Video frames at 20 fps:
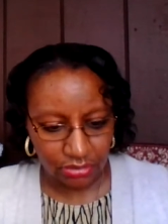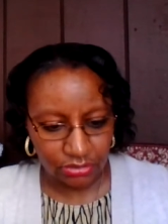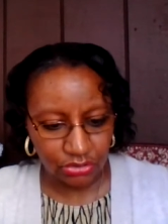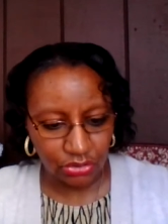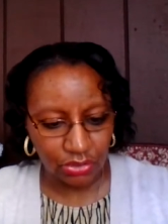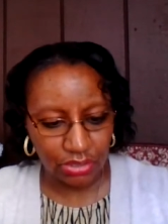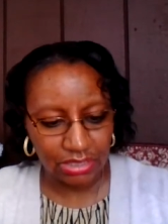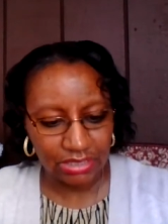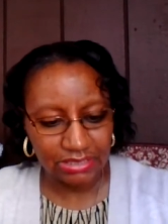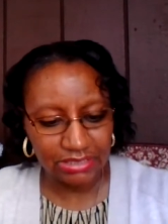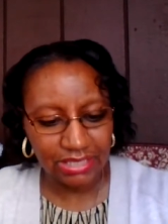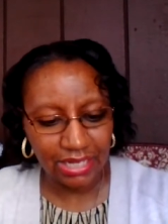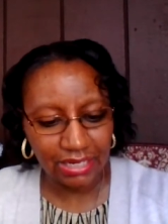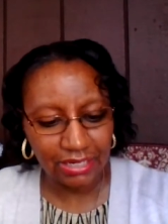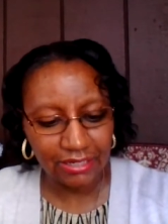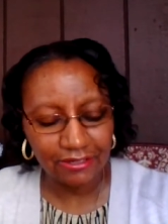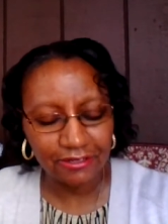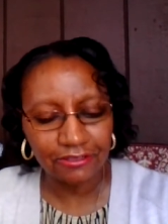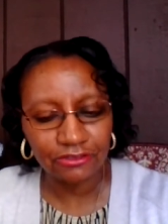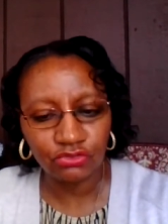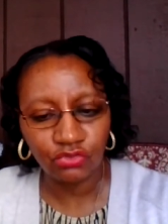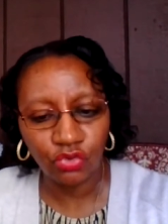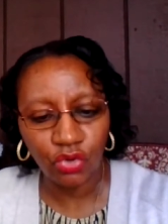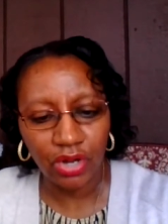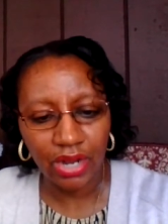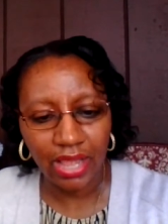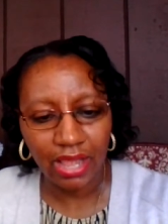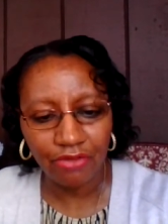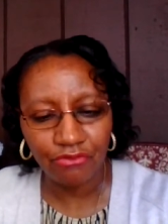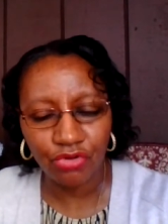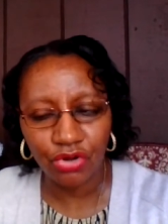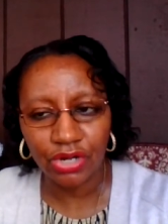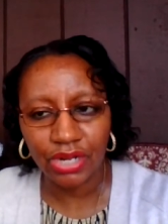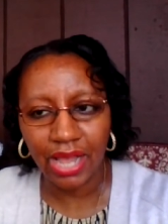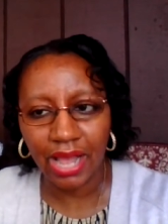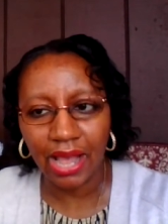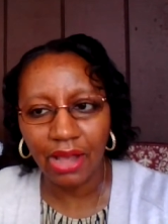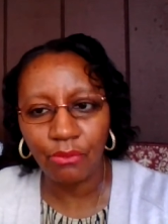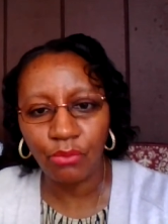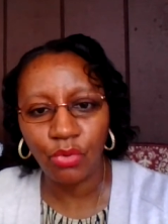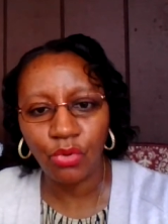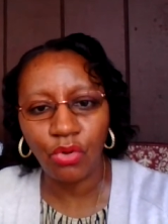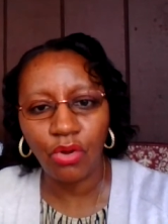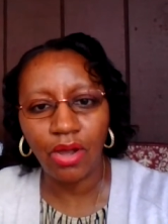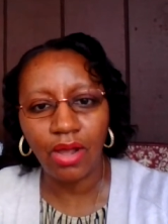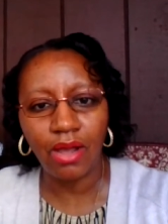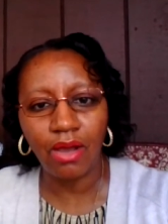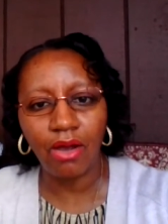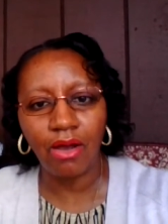So he's telling us forever, God will